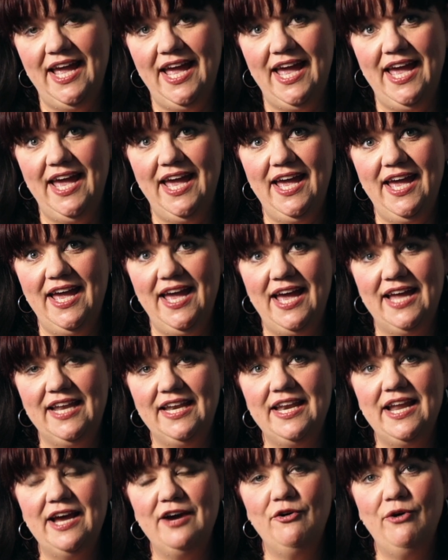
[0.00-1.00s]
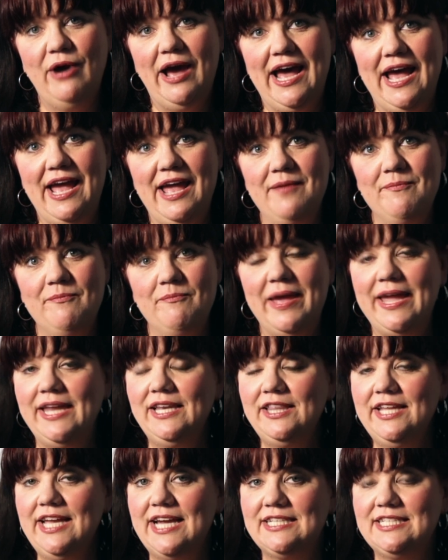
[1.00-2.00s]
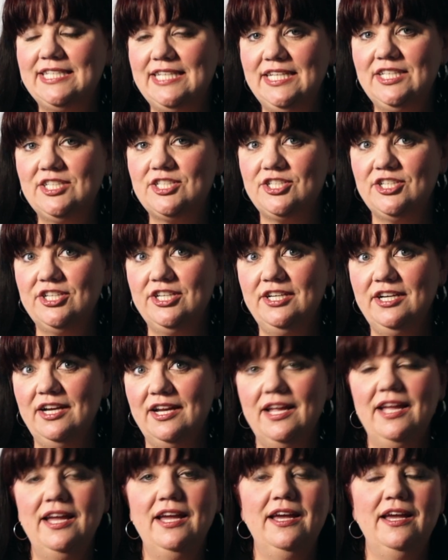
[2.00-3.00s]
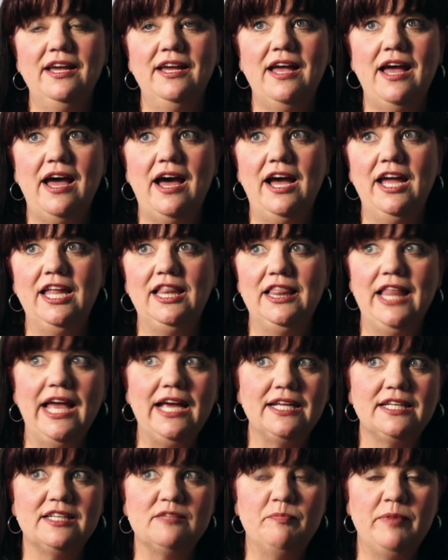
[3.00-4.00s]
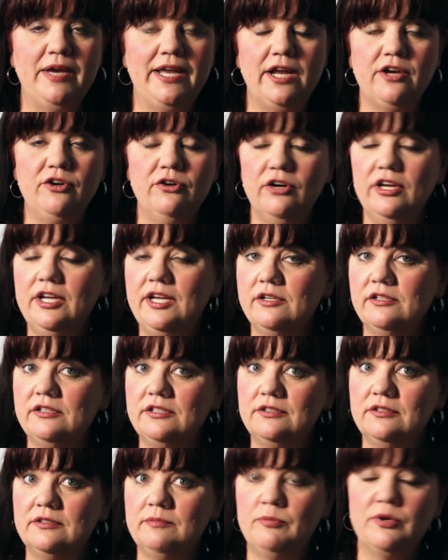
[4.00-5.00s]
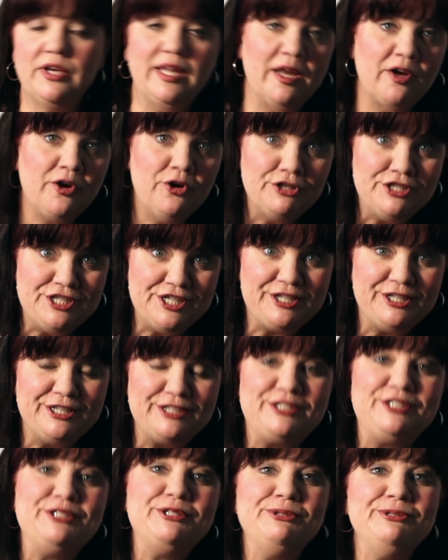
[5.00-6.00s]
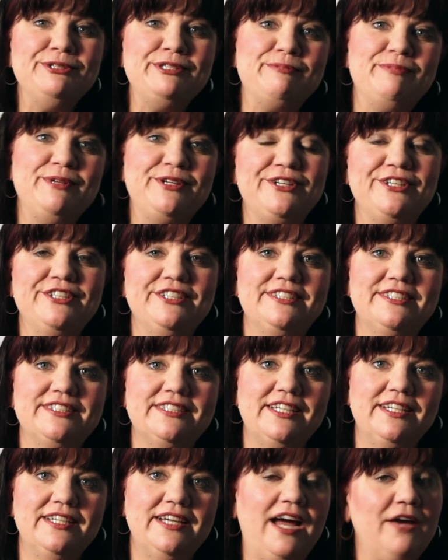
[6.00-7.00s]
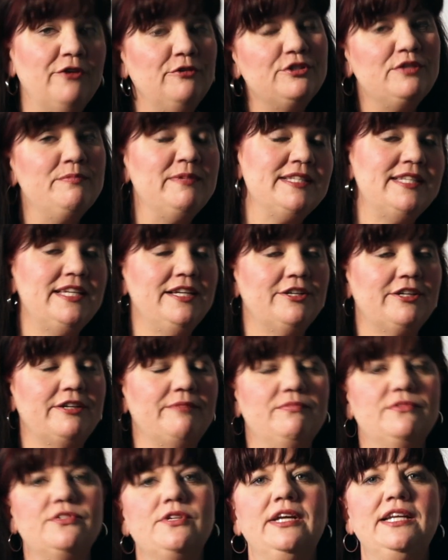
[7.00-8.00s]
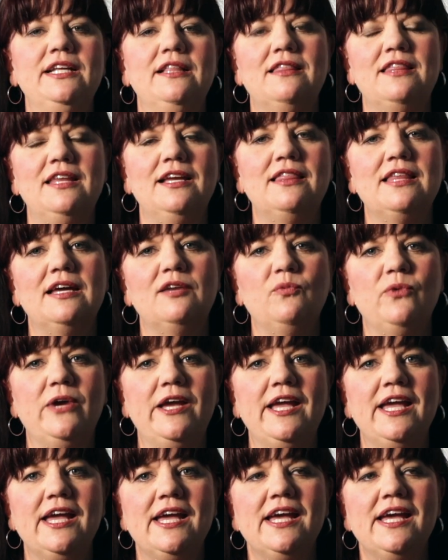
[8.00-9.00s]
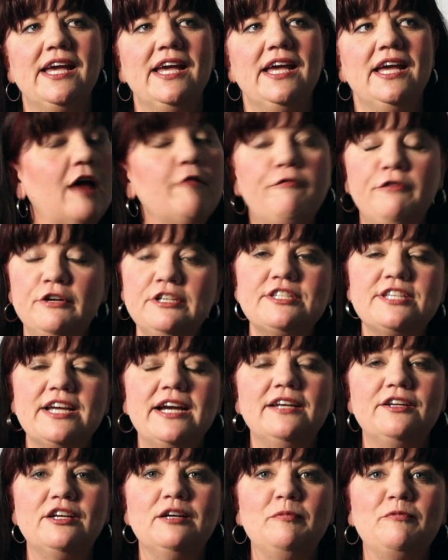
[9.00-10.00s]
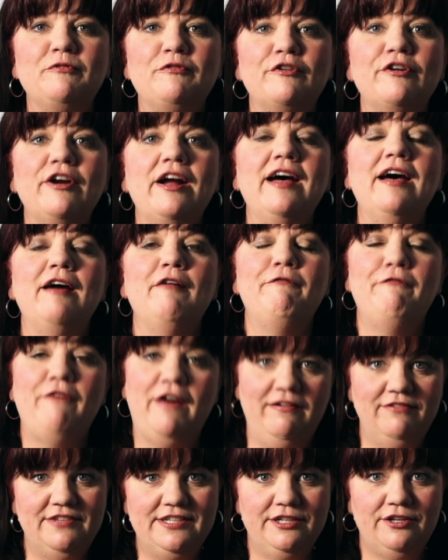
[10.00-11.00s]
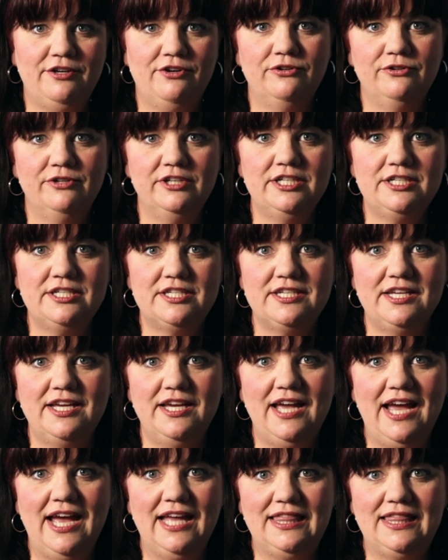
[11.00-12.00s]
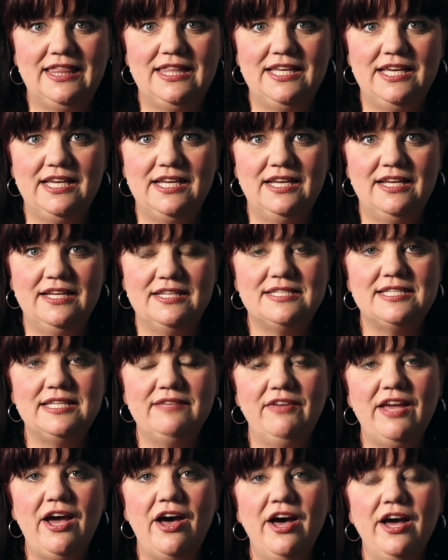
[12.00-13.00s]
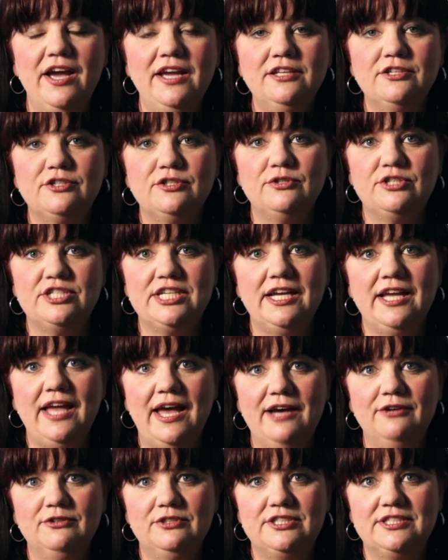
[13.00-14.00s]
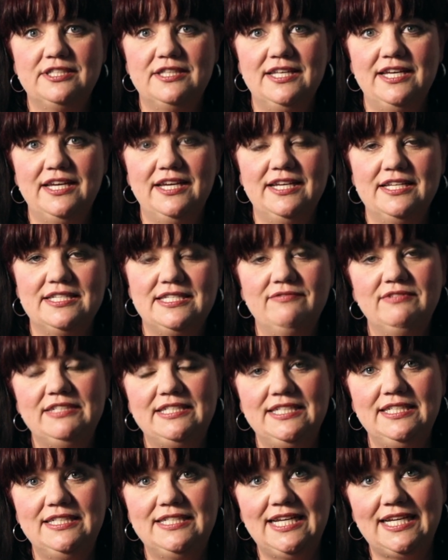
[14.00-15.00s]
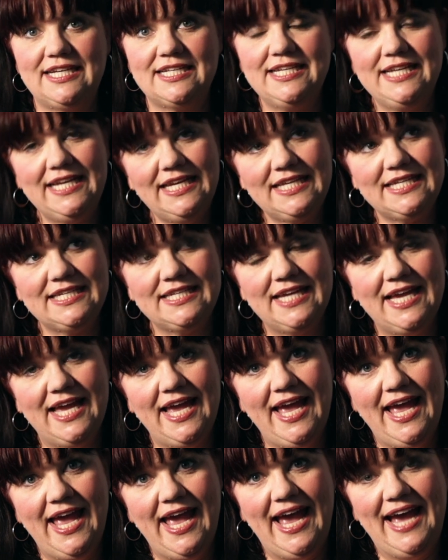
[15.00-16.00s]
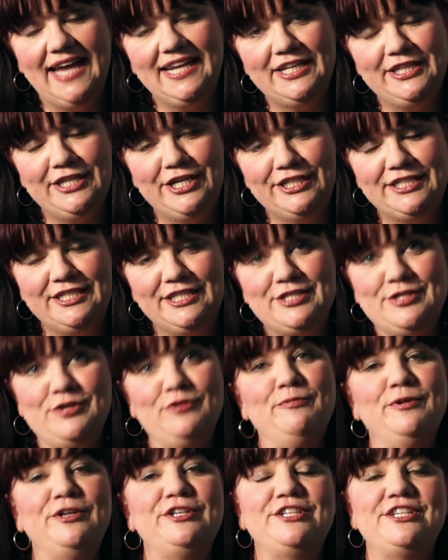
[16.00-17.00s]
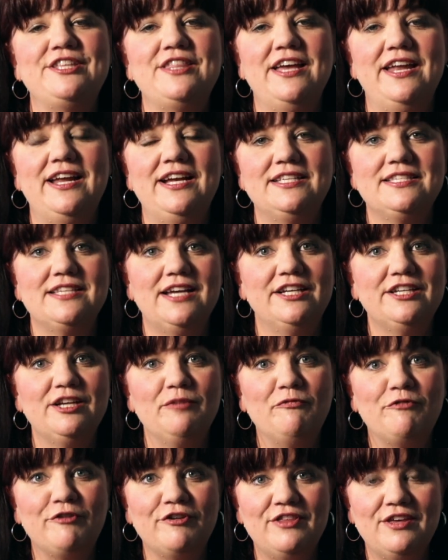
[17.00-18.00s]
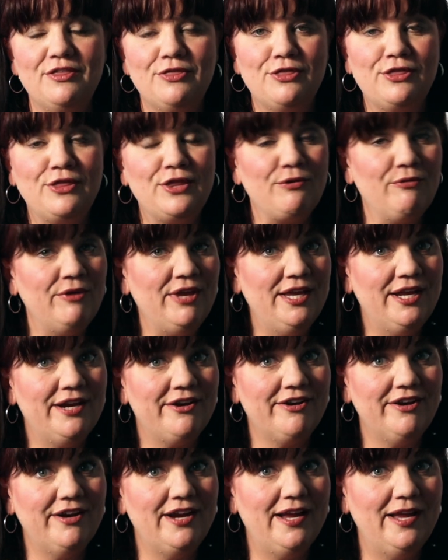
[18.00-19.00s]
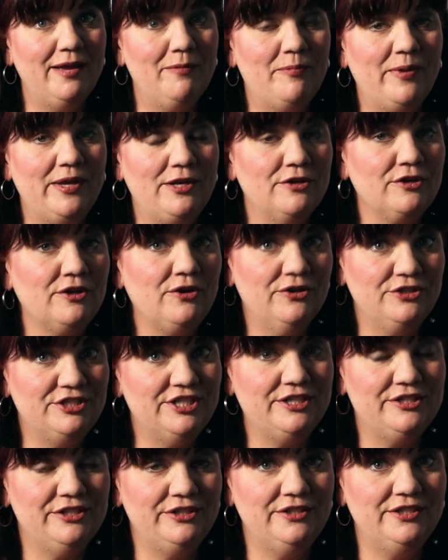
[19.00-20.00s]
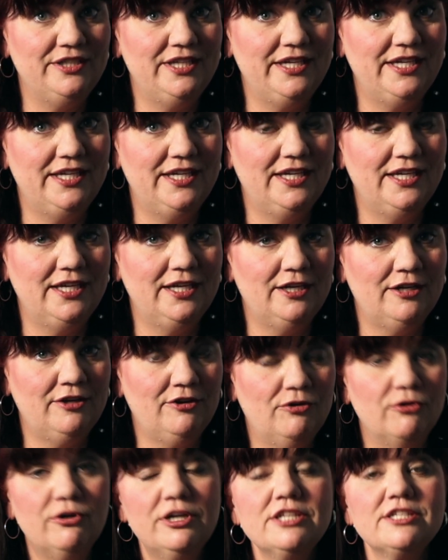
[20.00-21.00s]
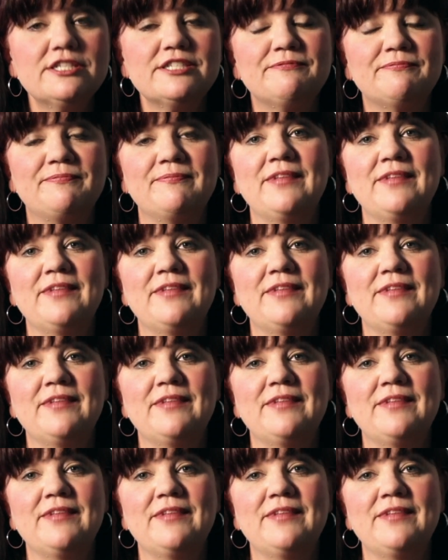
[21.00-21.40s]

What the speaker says: And now I'm mainly a teacher. I lacked pedagogical tools because I used to be a singer, so I didn't think that way. I first signed up for a 5-day course at the CVI to check out the CVT technique, and I liked it so much that I signed up for the 3-year pedagogical course,